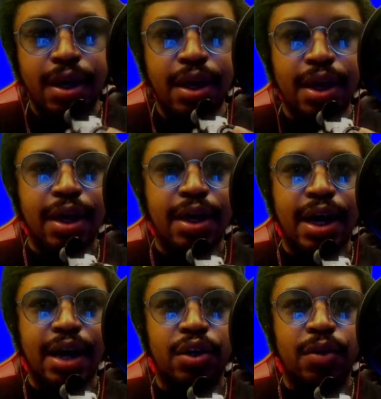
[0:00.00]
and I
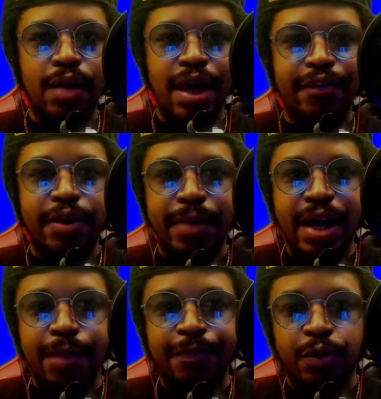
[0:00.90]
don't have a
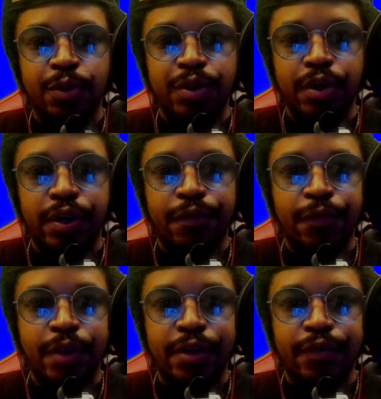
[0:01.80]
pop filter in
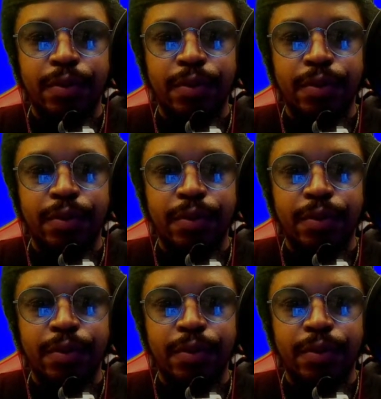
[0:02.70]
front of it.